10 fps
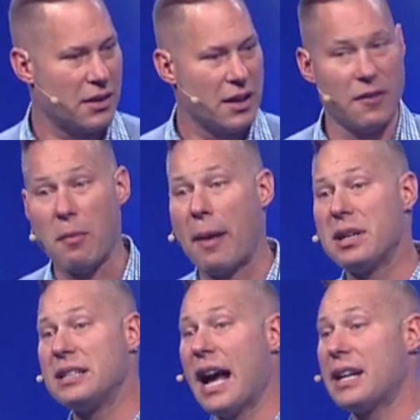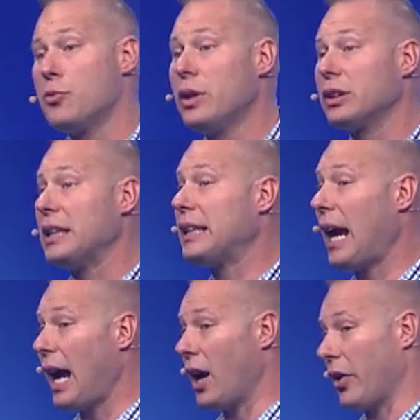If mommy and daddy really
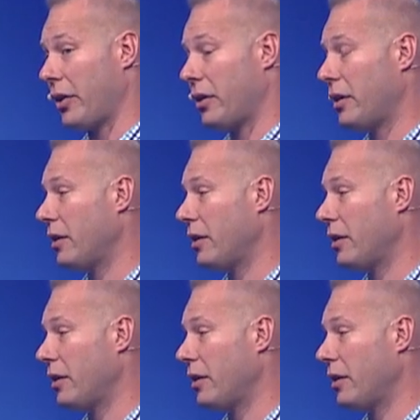care.